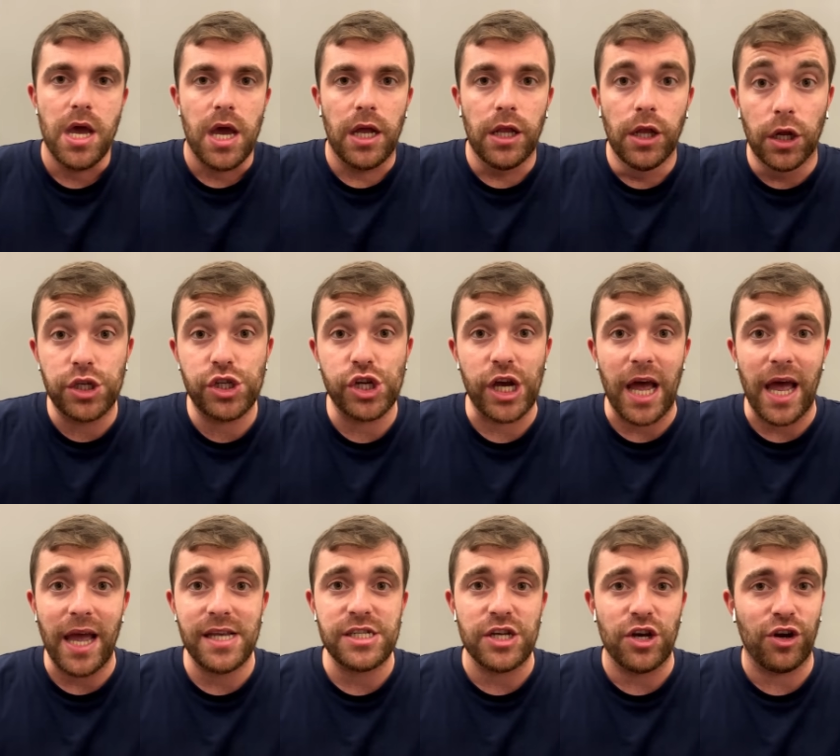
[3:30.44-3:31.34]
And also,
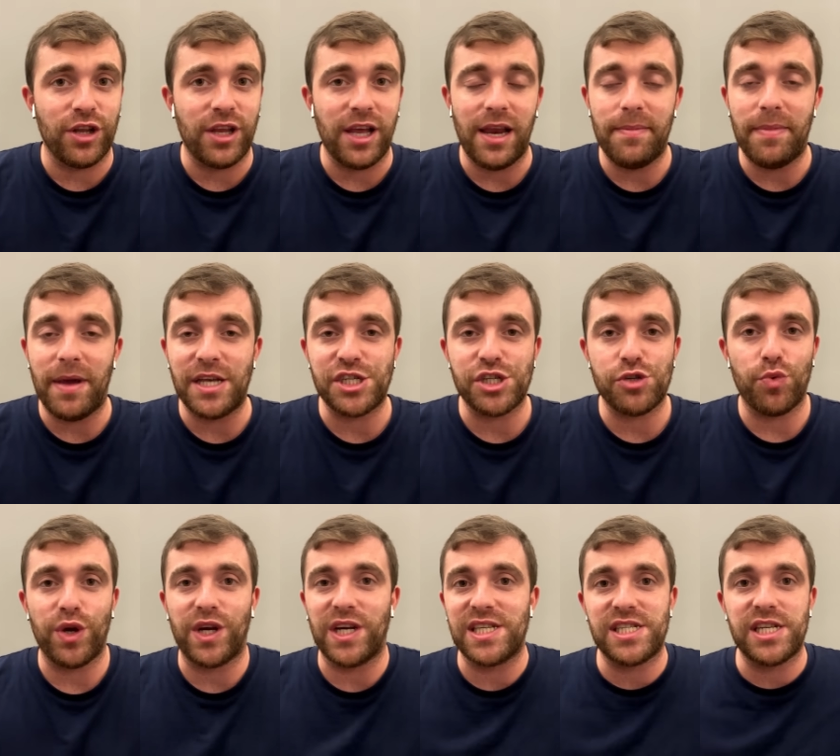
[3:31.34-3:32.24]
guys, on a daily basis,
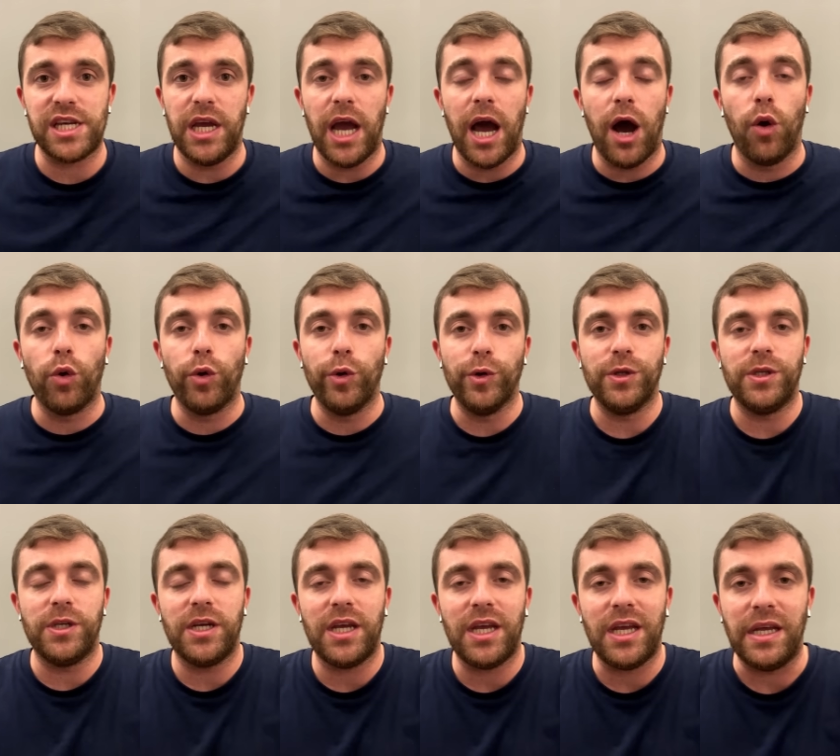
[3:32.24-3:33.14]
we can see how
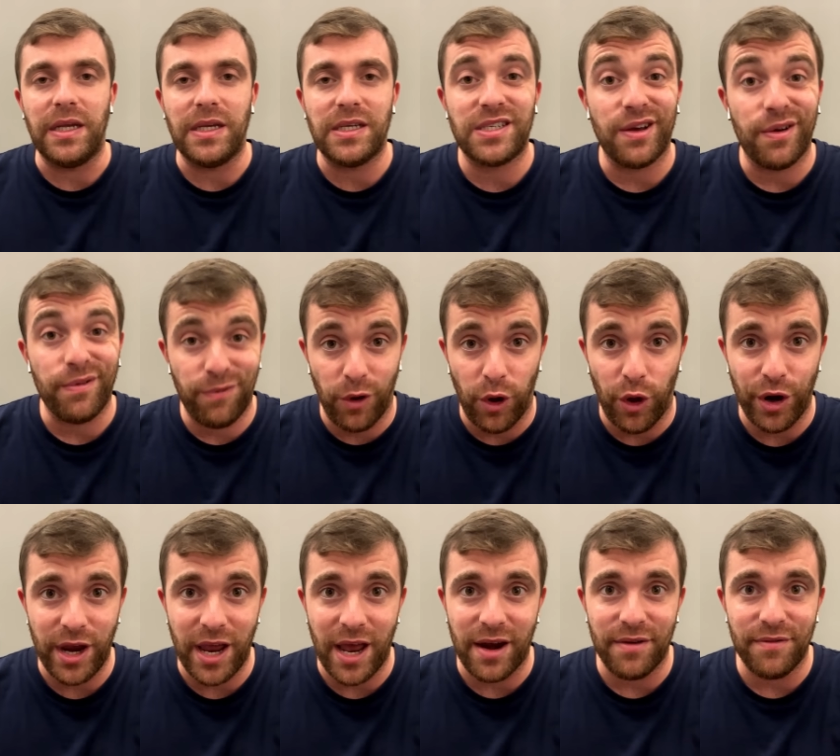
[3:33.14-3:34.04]
good is
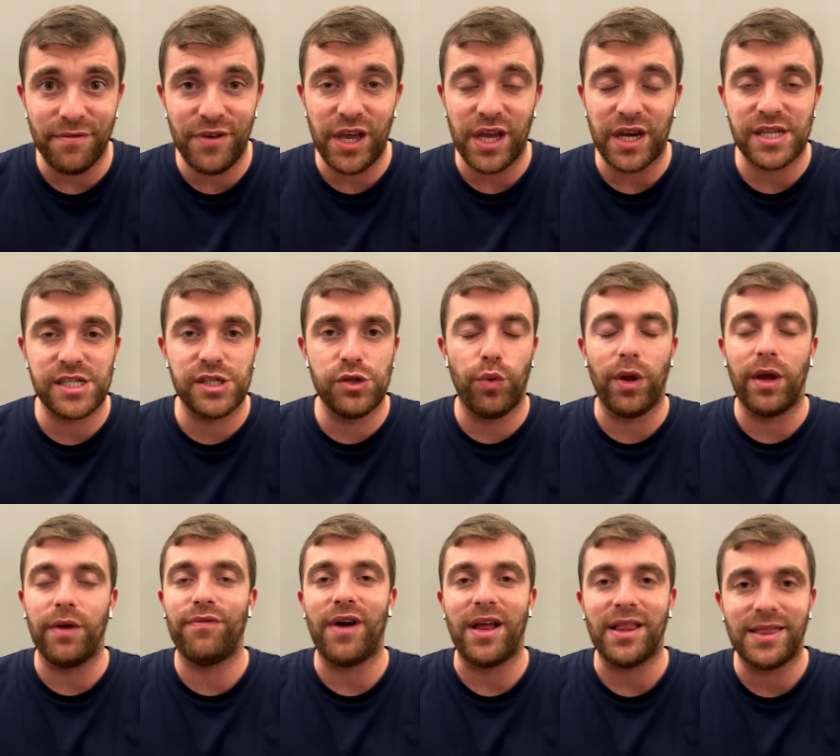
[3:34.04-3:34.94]
Florian Wirtz, doing
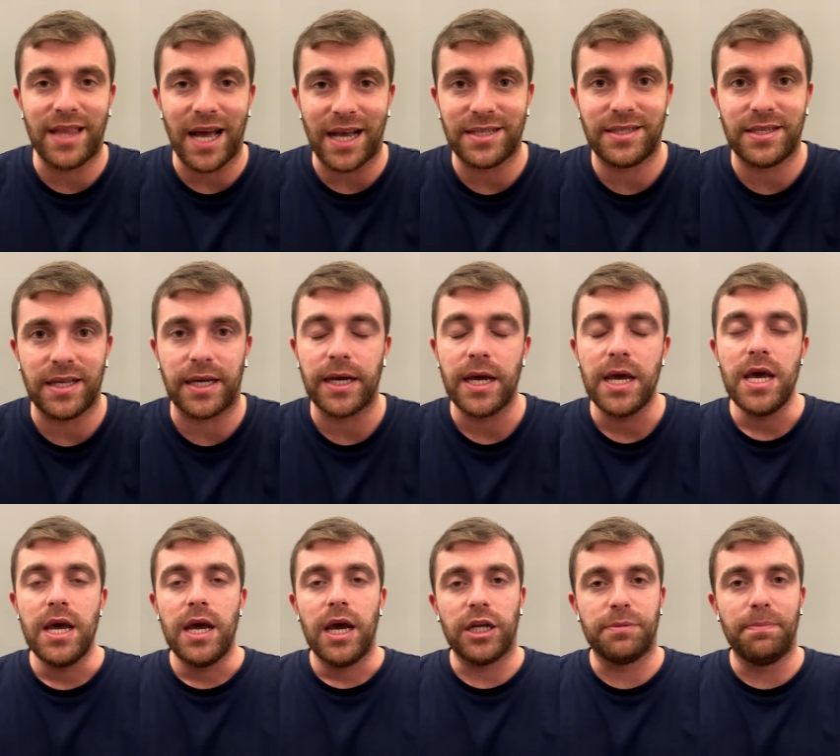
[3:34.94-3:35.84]
fantastic
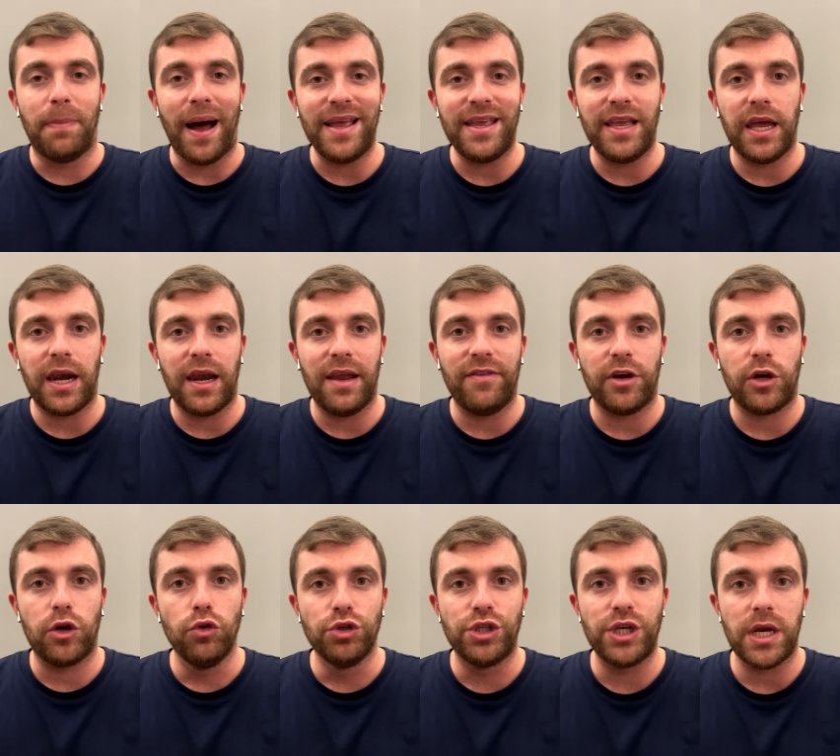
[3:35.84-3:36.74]
at Bayer
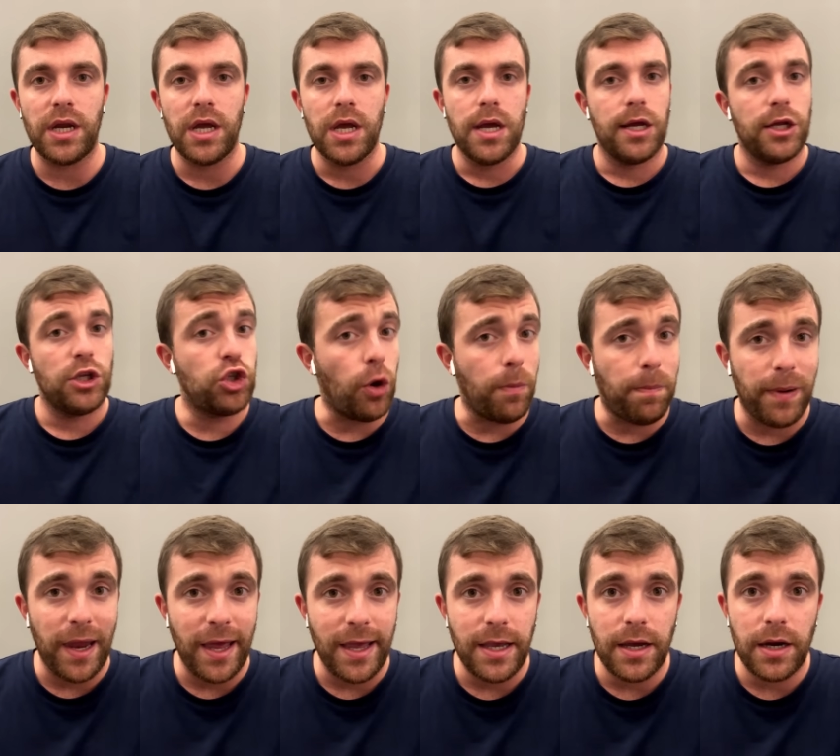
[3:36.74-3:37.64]
Leverkusen, top
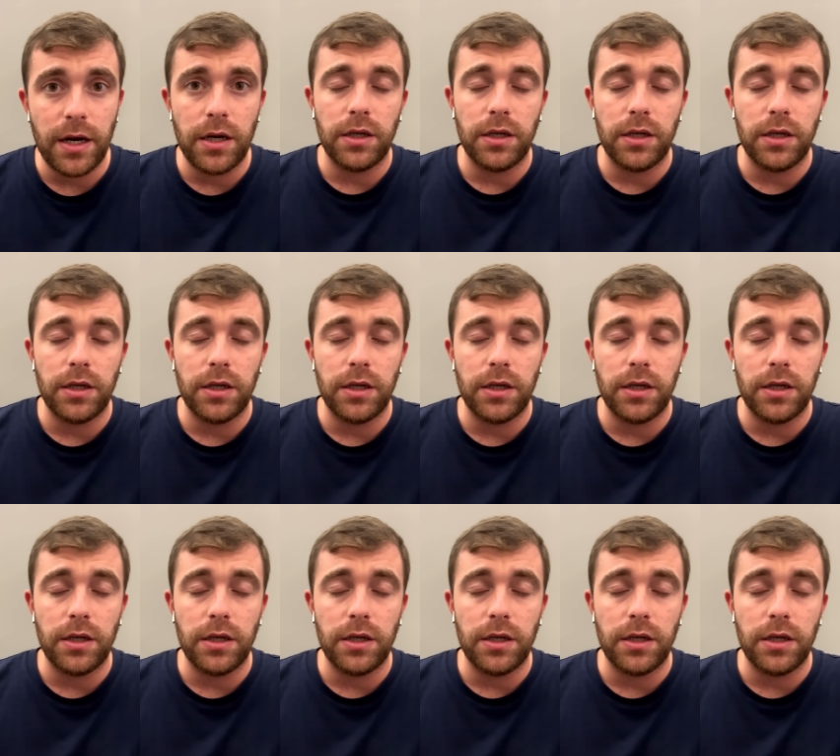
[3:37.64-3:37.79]
player.